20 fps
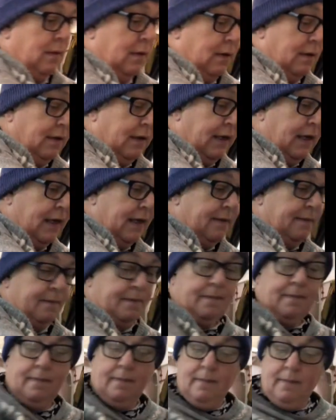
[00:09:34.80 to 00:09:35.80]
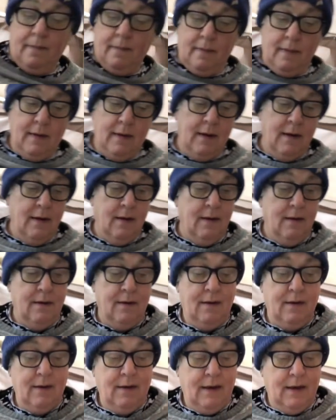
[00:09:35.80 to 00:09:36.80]
Okay.
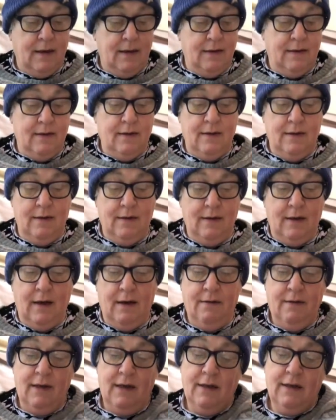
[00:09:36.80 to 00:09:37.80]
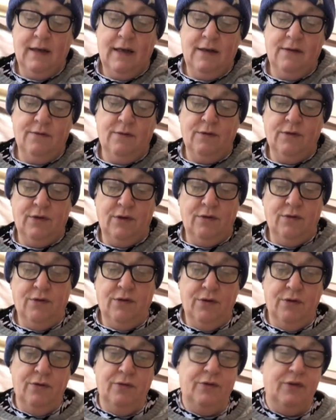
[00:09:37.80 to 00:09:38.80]
Right, I think these will do
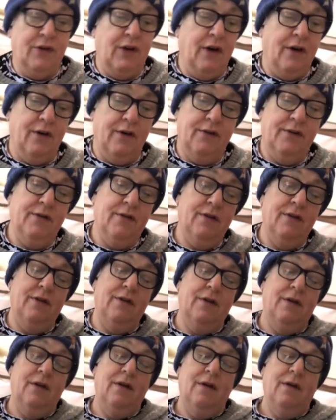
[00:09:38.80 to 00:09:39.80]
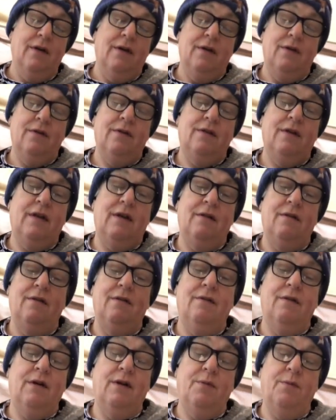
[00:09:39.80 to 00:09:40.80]
2 stars. So
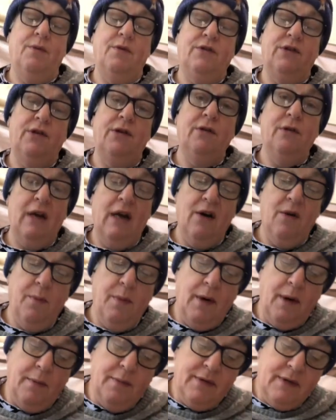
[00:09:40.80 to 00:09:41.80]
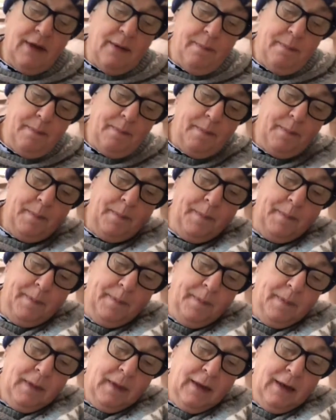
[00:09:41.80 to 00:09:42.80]
I'm going to put 2 little blobs on
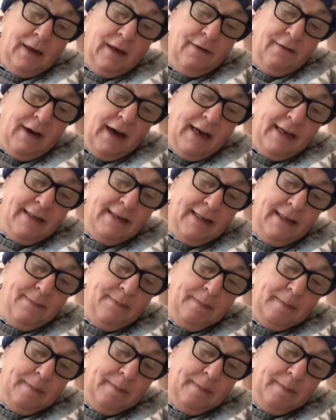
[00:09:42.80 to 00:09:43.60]
of icing.